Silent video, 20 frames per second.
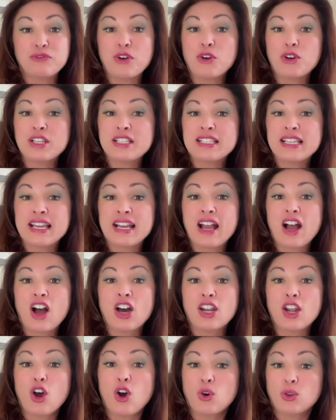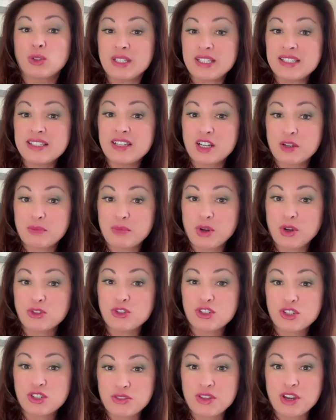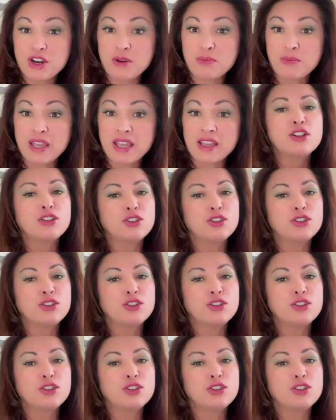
focusing on a holistic approach to therapy,